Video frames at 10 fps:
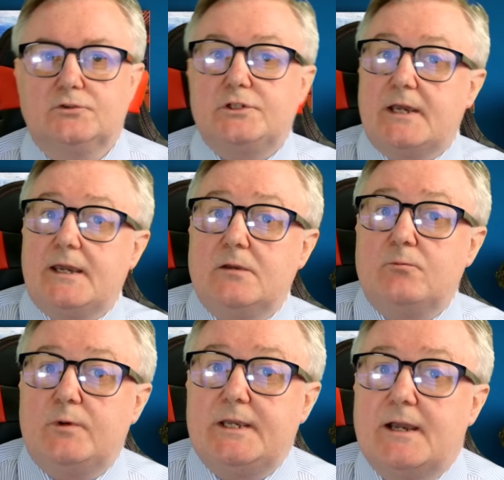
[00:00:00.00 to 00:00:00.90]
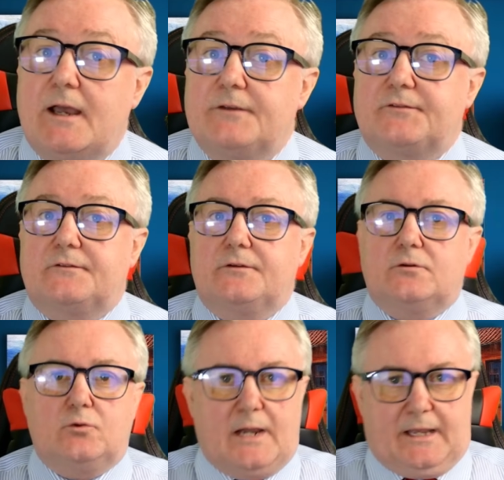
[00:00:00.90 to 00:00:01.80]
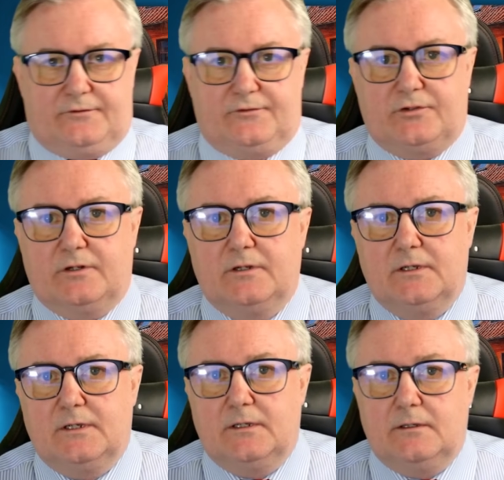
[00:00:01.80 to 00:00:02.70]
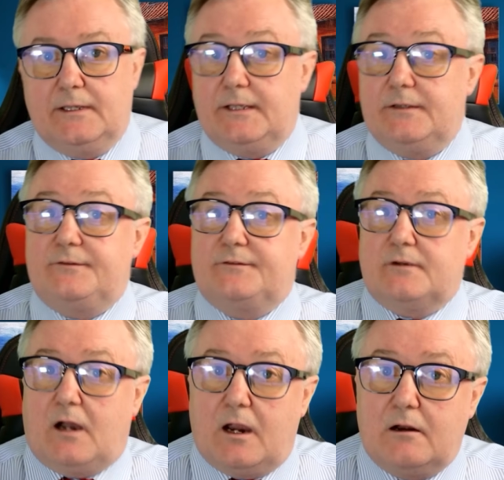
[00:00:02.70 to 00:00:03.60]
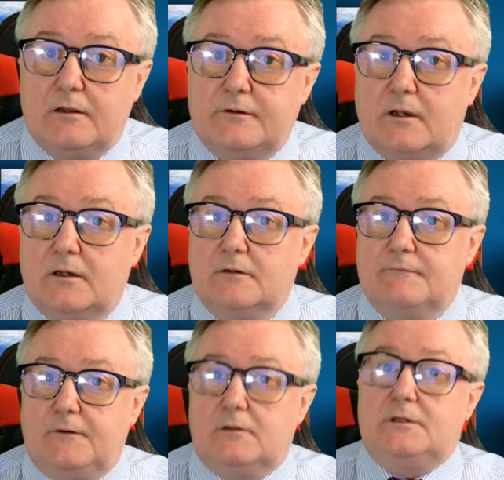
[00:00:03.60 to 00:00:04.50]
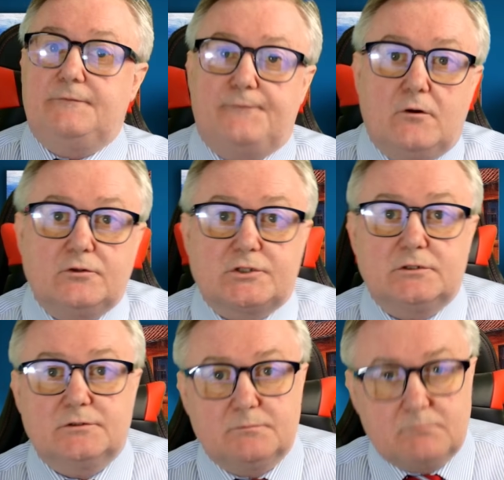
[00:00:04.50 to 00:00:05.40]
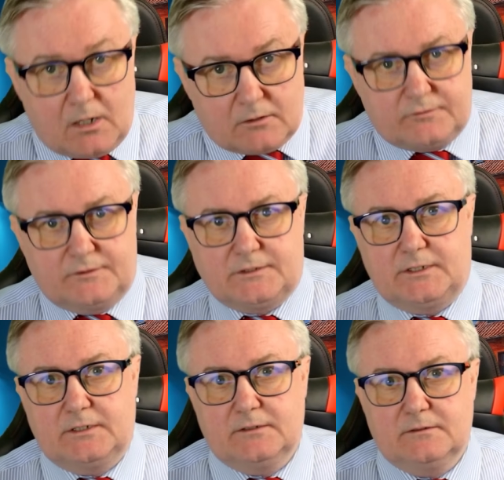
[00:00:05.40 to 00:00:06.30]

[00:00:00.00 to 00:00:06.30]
Today we ask the question, is Ireland a fully functional democracy?